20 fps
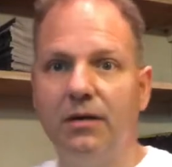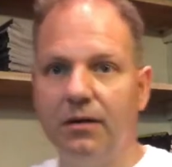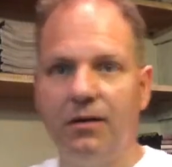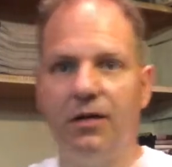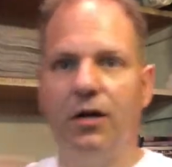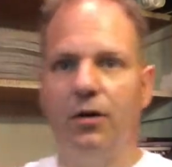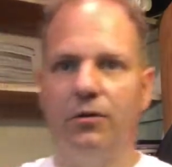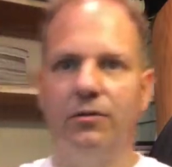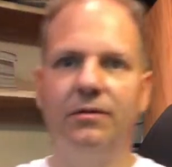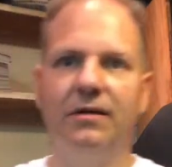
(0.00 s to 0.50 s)

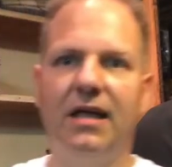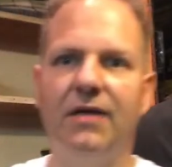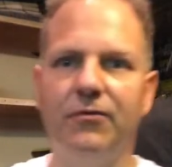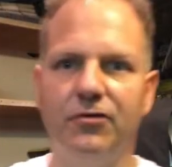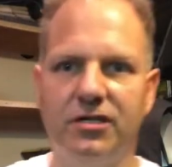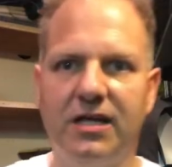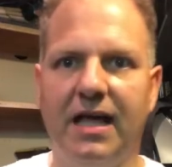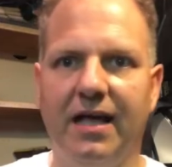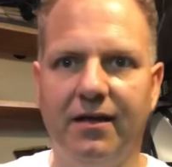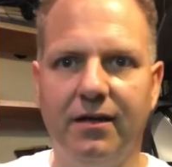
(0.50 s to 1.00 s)
you know,
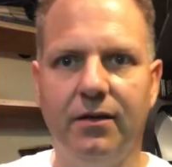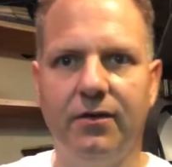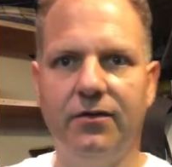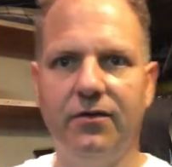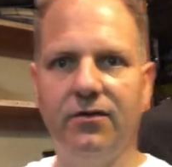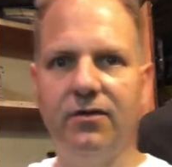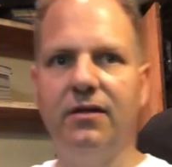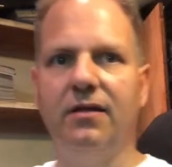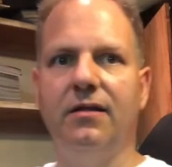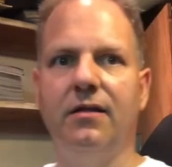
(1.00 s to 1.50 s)
give or take. You know,
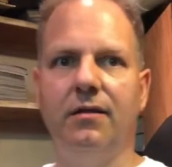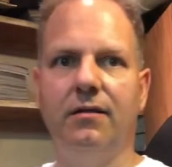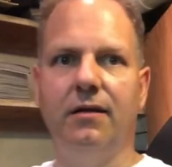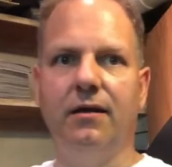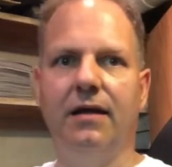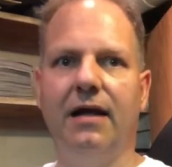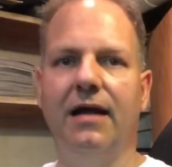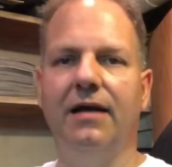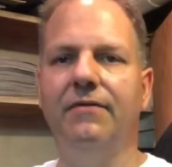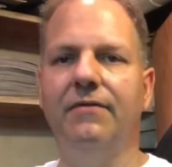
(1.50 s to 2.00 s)

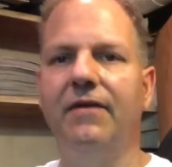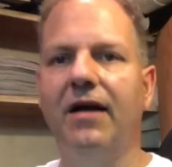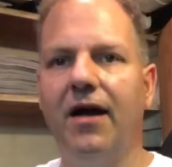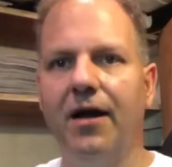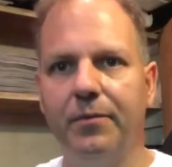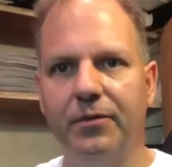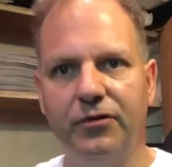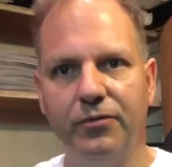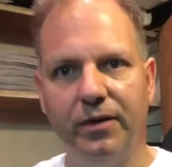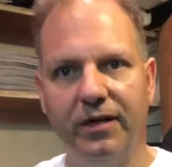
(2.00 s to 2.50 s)
they kind of
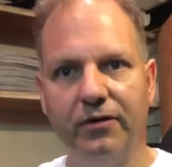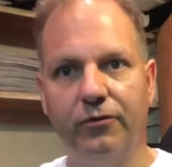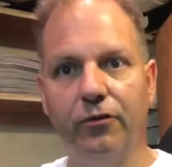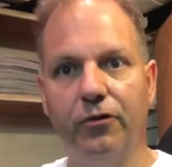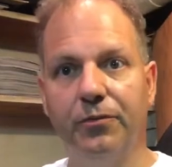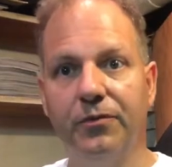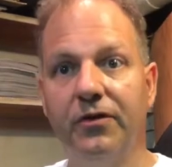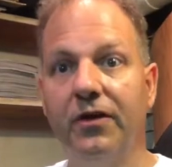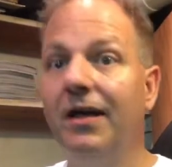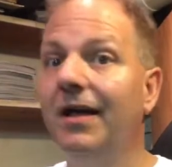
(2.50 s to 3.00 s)
vary between
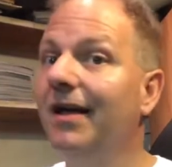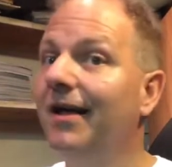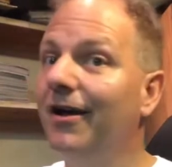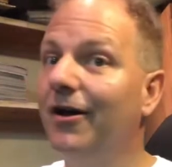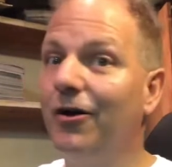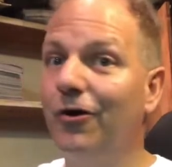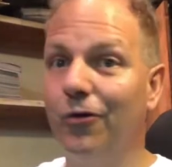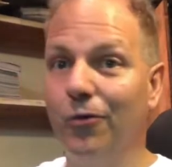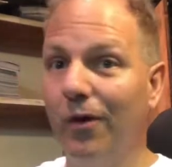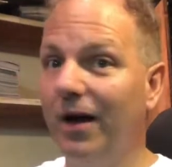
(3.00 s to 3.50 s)
groups.
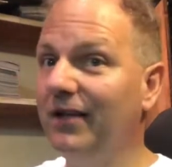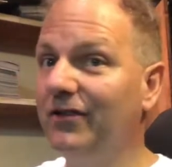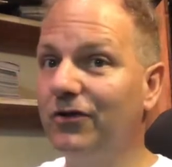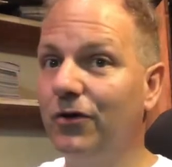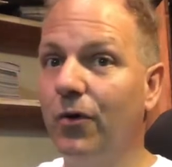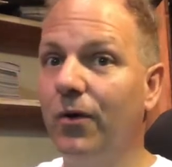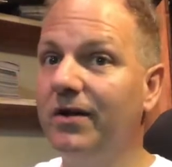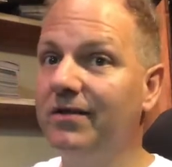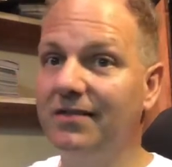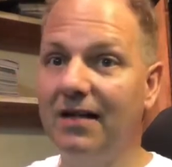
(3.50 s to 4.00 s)
Great
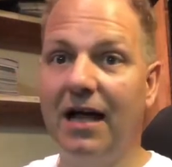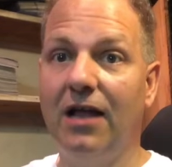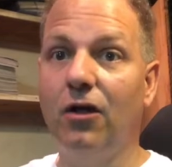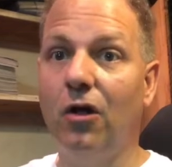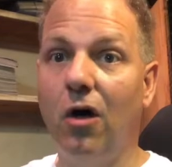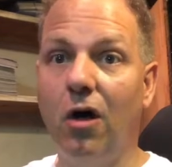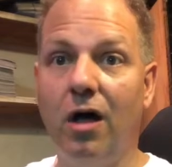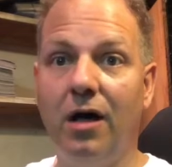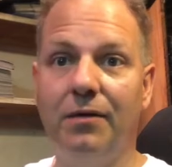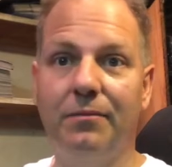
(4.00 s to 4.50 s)
stories, not
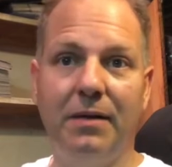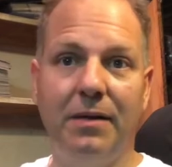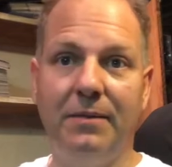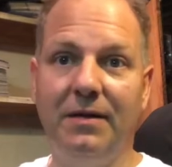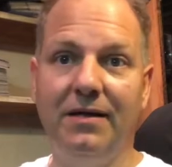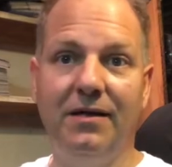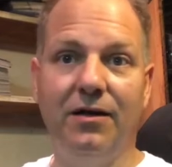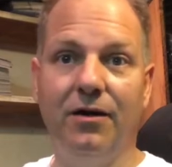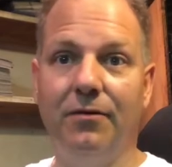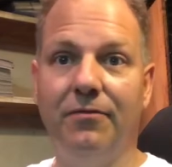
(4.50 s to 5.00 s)
long,
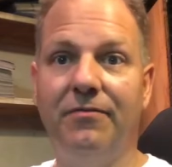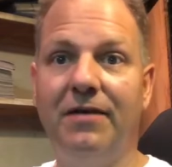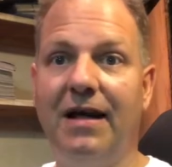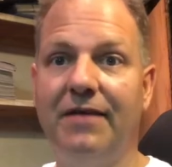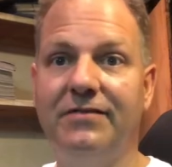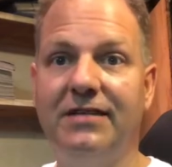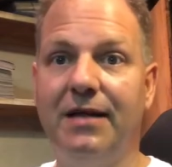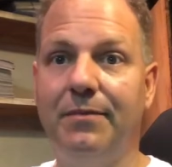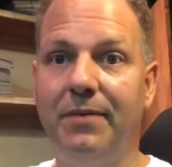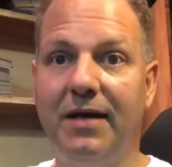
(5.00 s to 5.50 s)
maybe, you know,
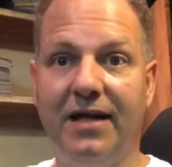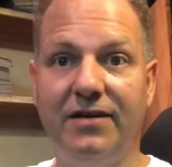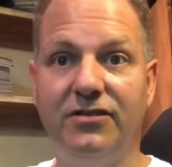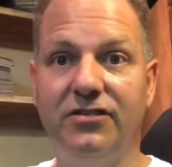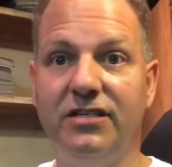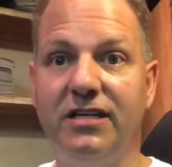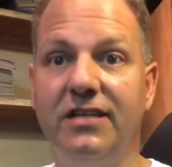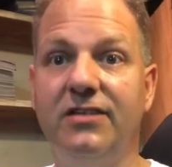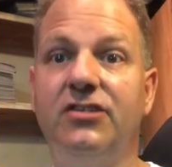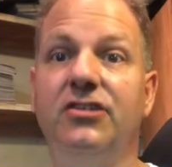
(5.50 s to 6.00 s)
5-10
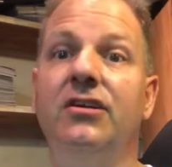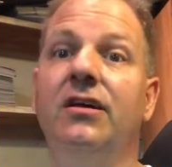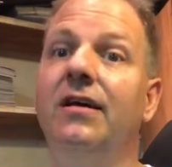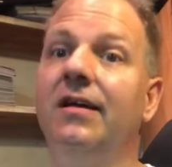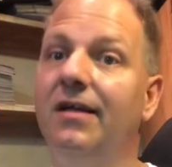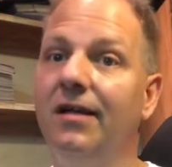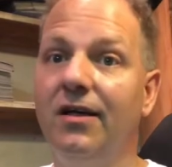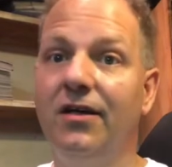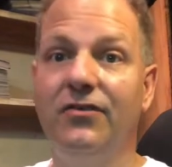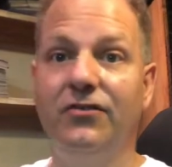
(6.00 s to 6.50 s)
pages each.
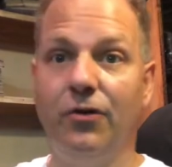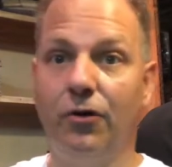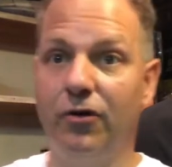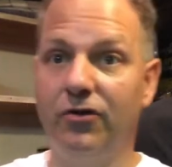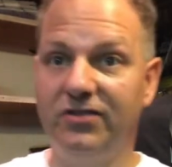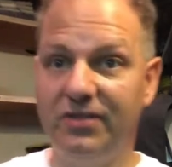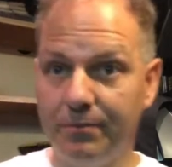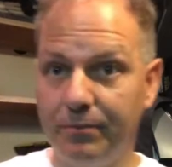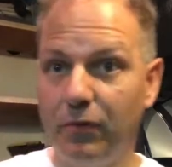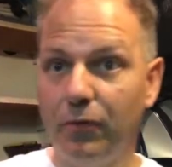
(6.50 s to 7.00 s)
So
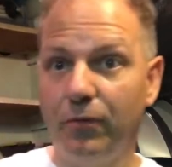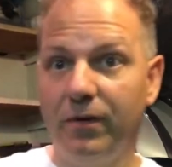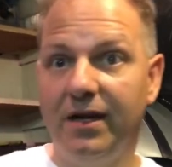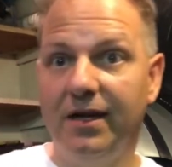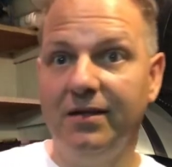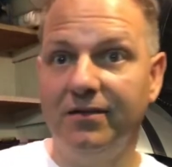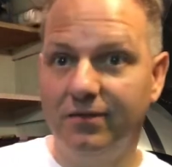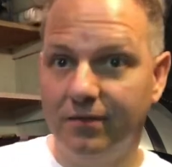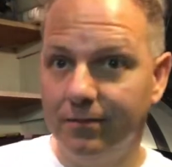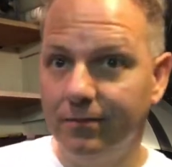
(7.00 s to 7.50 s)
simple
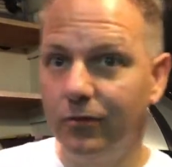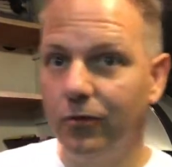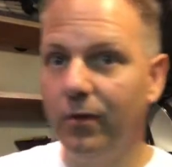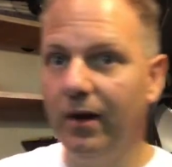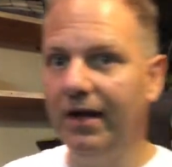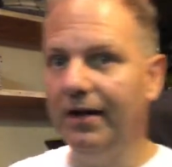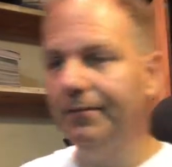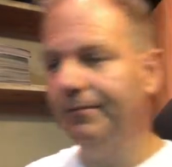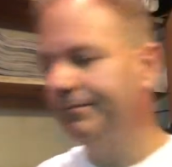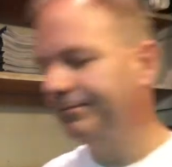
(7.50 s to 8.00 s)
reads,
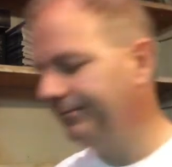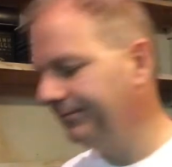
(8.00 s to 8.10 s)
great